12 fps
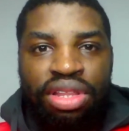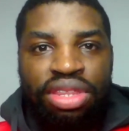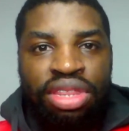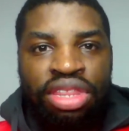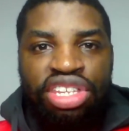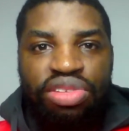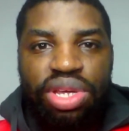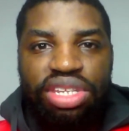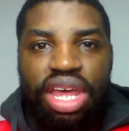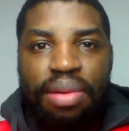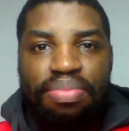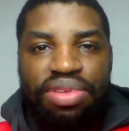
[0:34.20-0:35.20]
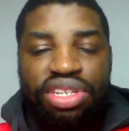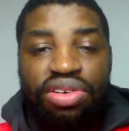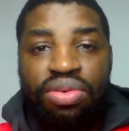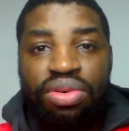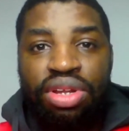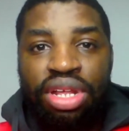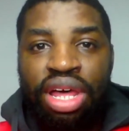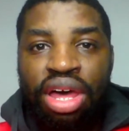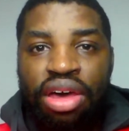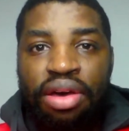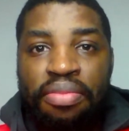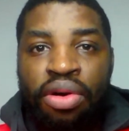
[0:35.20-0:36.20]
this week's episode,
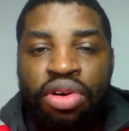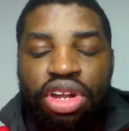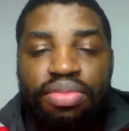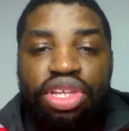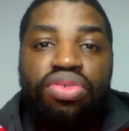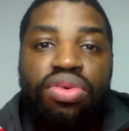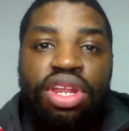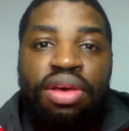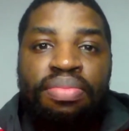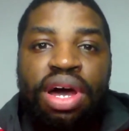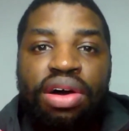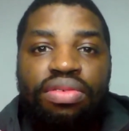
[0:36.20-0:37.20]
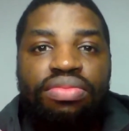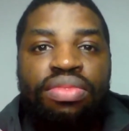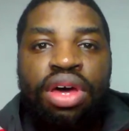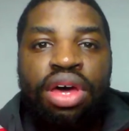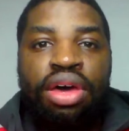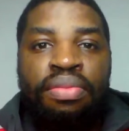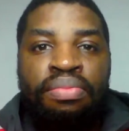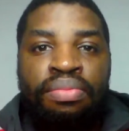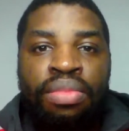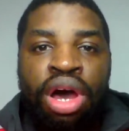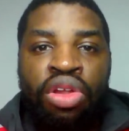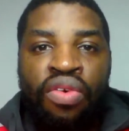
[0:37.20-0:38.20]
I'm going to be talking about
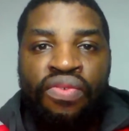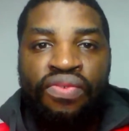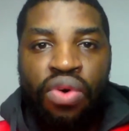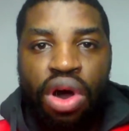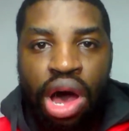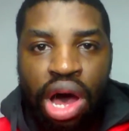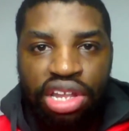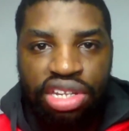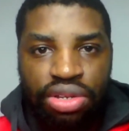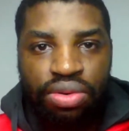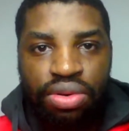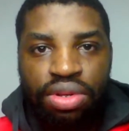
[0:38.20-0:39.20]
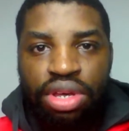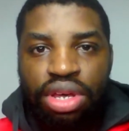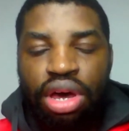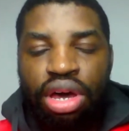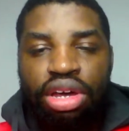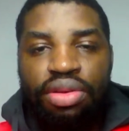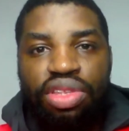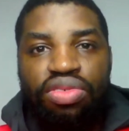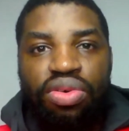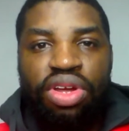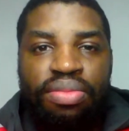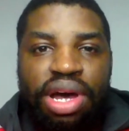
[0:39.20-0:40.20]
my love for Arsenal. I'm going to be
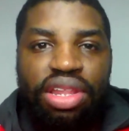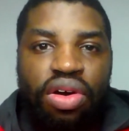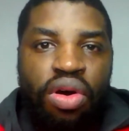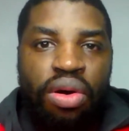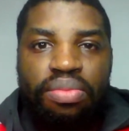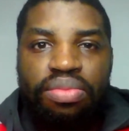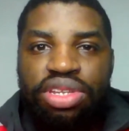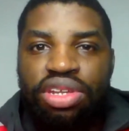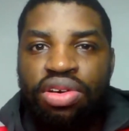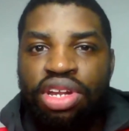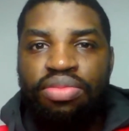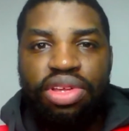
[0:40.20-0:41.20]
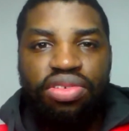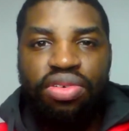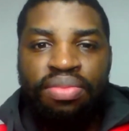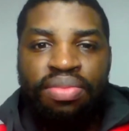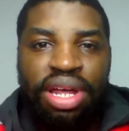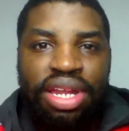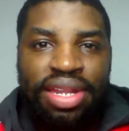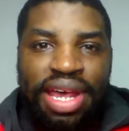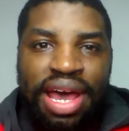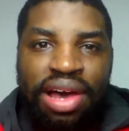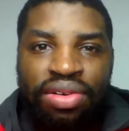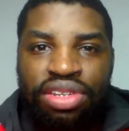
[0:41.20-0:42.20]
talking about the ups, I'm going to be talking about the
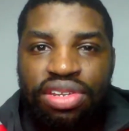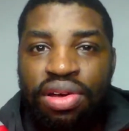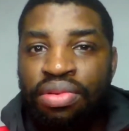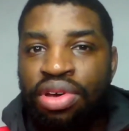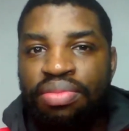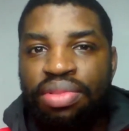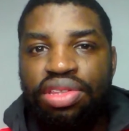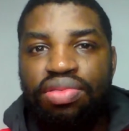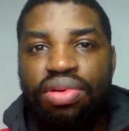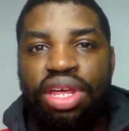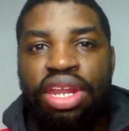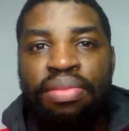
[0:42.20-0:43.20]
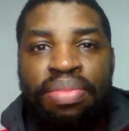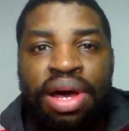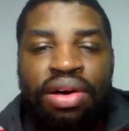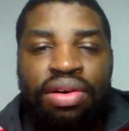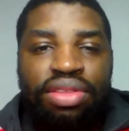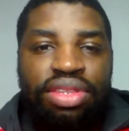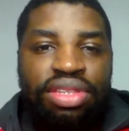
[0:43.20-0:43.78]
downs, I'm going to be talking about